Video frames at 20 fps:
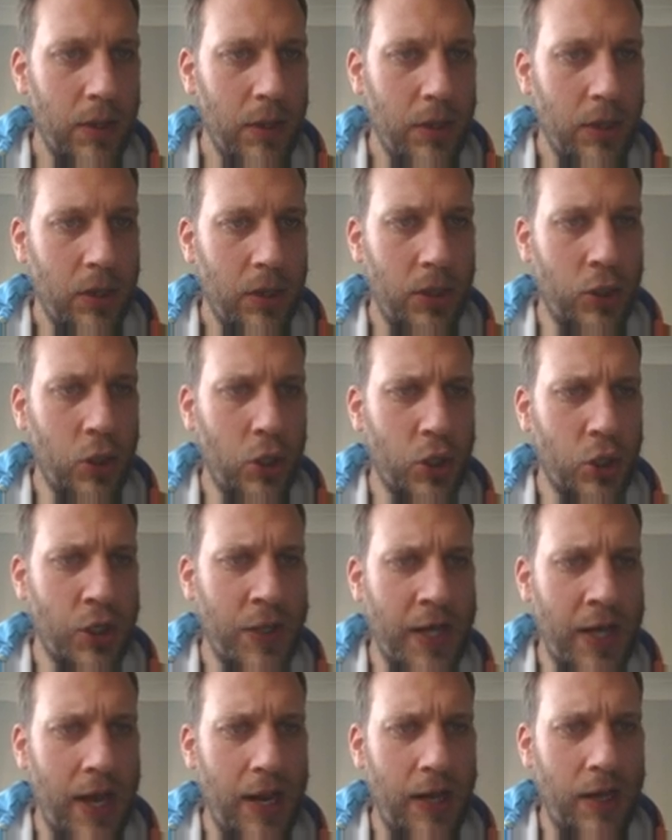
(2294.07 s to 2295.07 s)
Gotta dodge
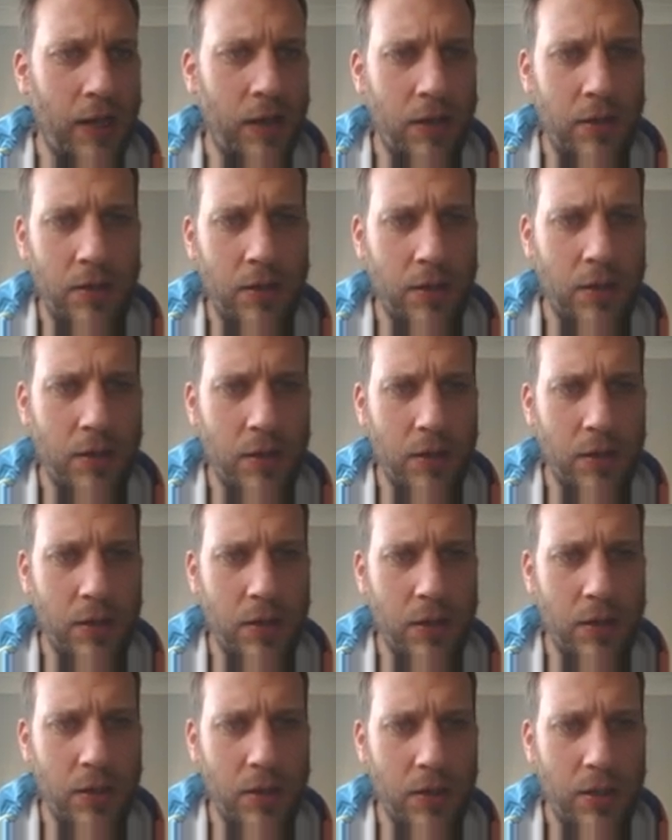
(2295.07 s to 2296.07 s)
the
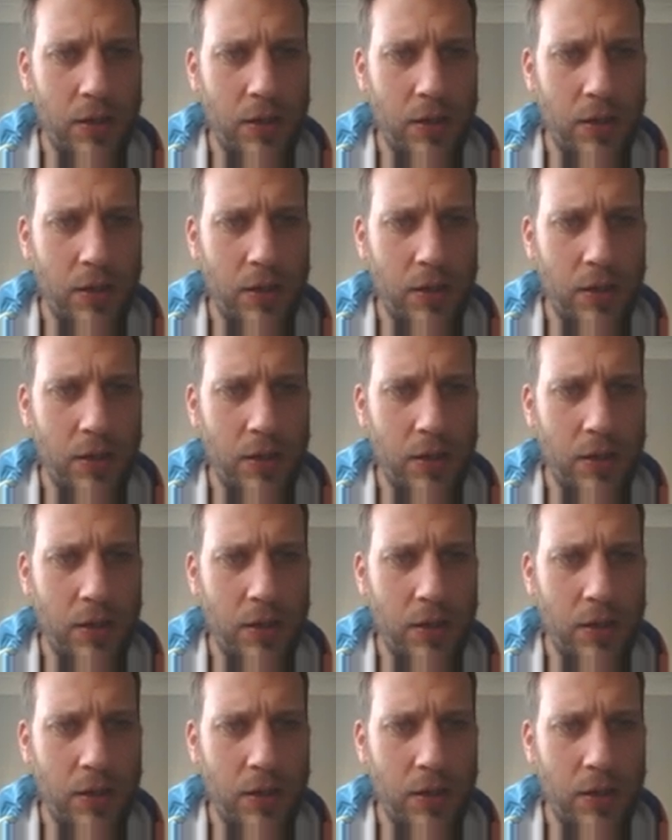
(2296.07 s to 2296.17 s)
aliens.